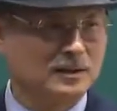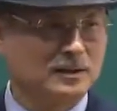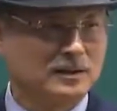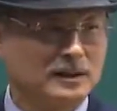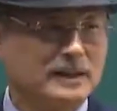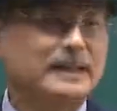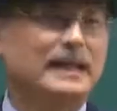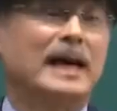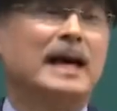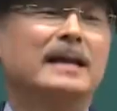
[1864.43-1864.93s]

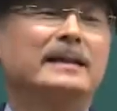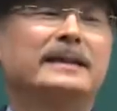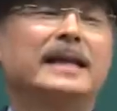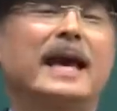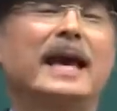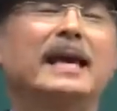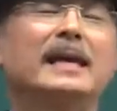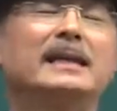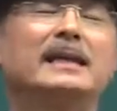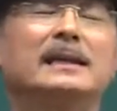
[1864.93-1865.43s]
In other
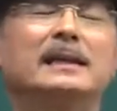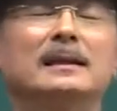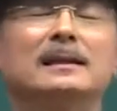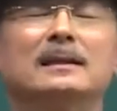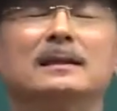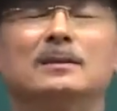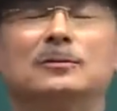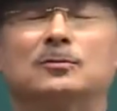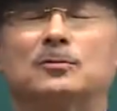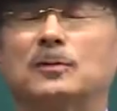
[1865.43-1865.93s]
words,
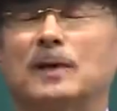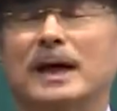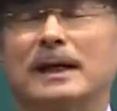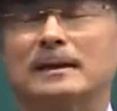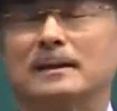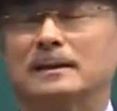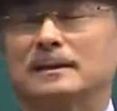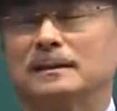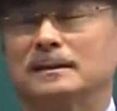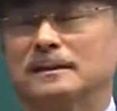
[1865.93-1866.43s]

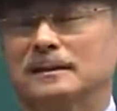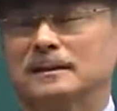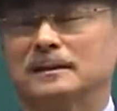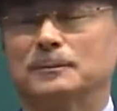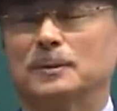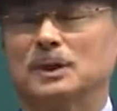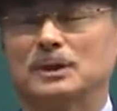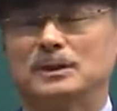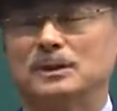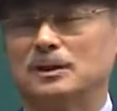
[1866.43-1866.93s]
selfishness
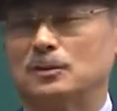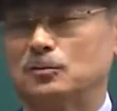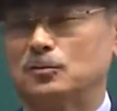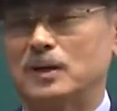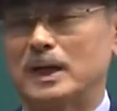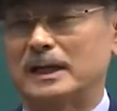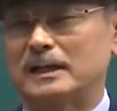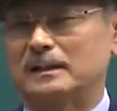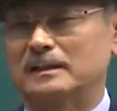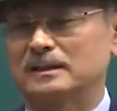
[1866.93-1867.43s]
is
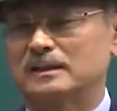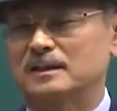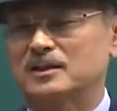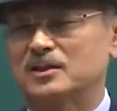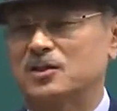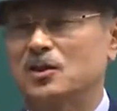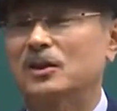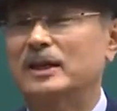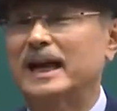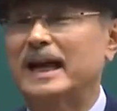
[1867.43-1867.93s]
not
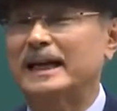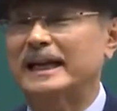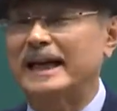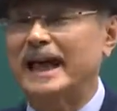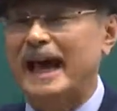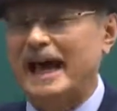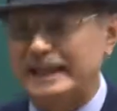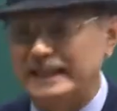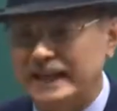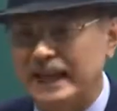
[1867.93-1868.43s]

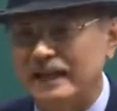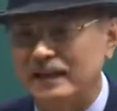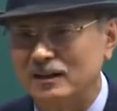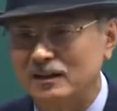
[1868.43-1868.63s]
kindness.